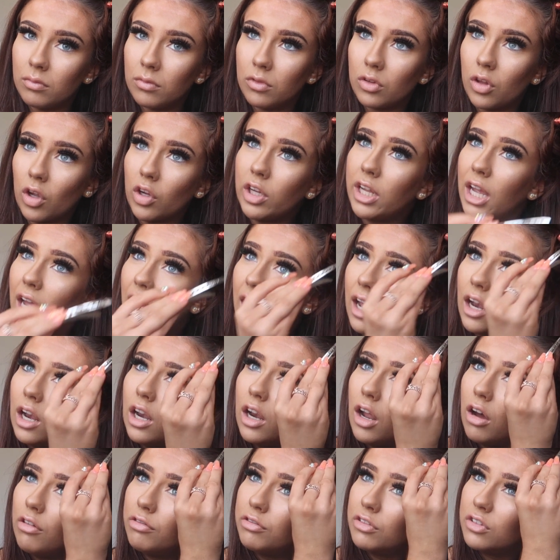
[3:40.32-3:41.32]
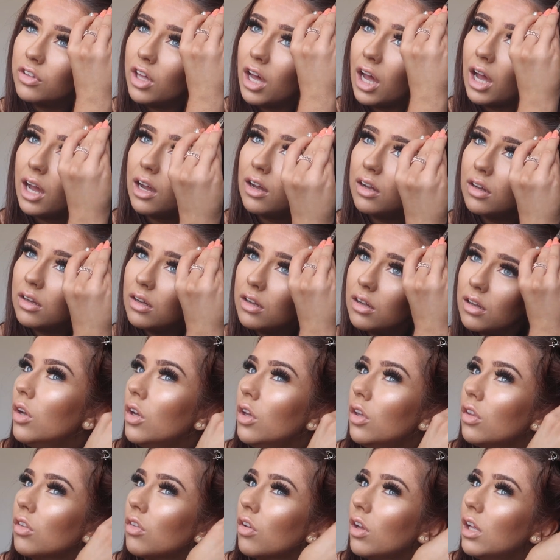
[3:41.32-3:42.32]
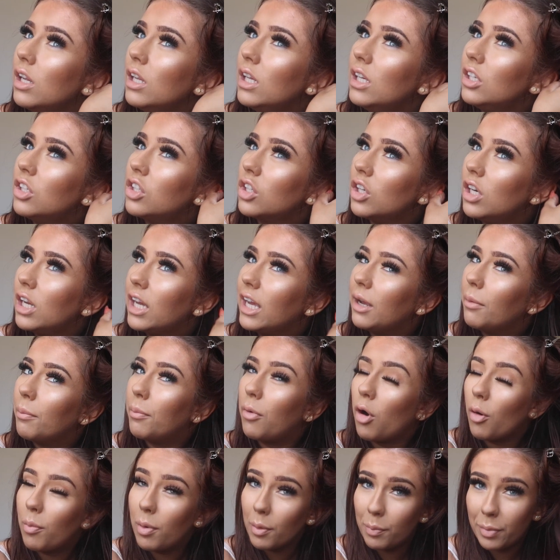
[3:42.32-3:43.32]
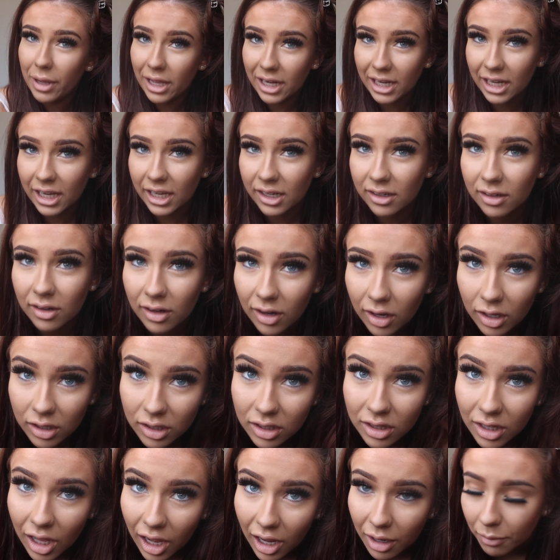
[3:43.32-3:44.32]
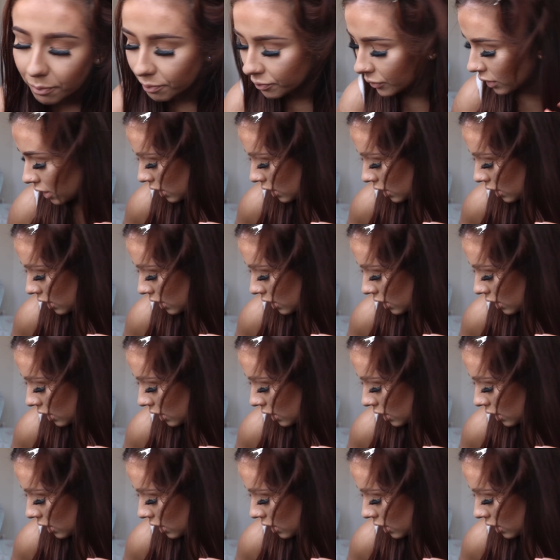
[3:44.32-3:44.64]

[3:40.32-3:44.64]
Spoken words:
So yeah, I loved that. So I literally pop a pin in like that.